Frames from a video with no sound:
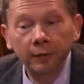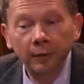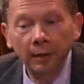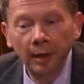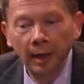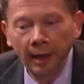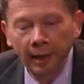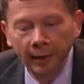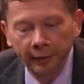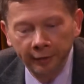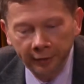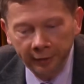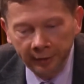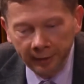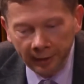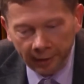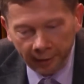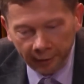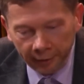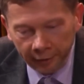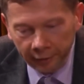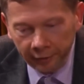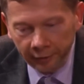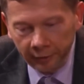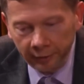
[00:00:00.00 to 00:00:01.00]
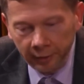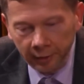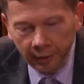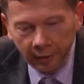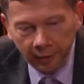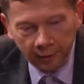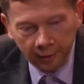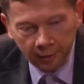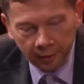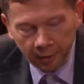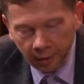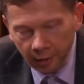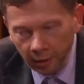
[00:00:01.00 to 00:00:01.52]
as does the
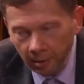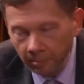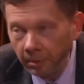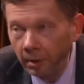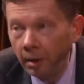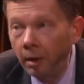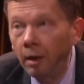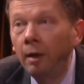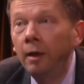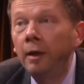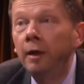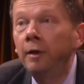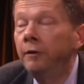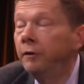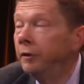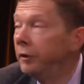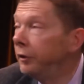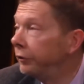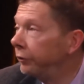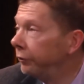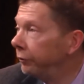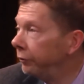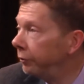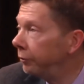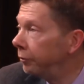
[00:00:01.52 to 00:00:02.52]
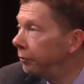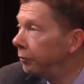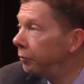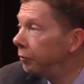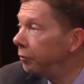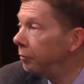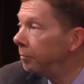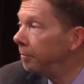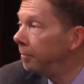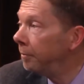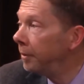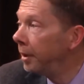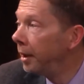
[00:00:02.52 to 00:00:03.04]
table and this
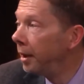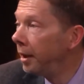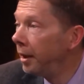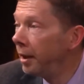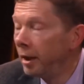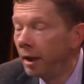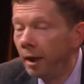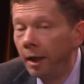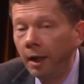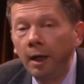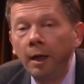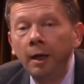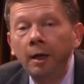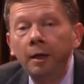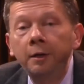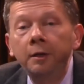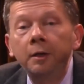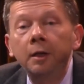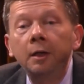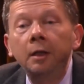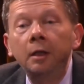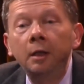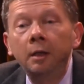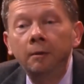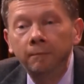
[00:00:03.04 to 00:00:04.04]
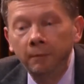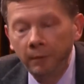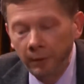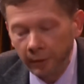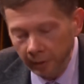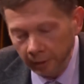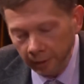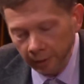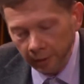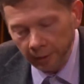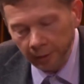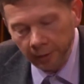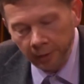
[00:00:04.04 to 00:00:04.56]
room and even
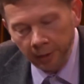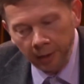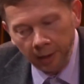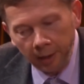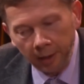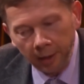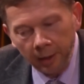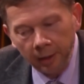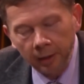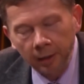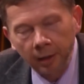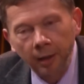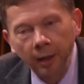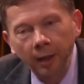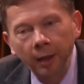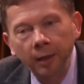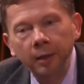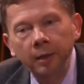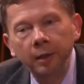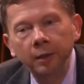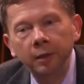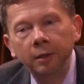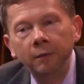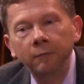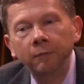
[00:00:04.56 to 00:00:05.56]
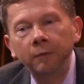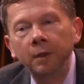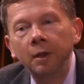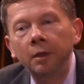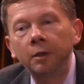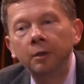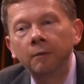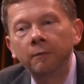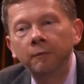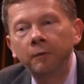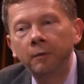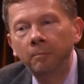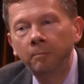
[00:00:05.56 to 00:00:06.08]
the inner energy field
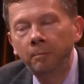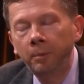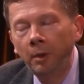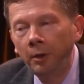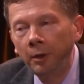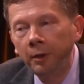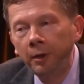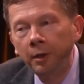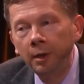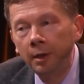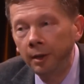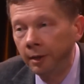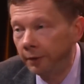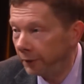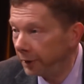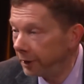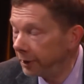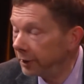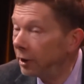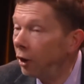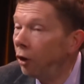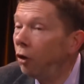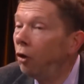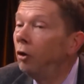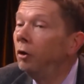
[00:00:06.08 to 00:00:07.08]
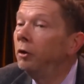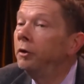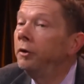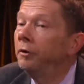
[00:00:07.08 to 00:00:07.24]
of the body. These are all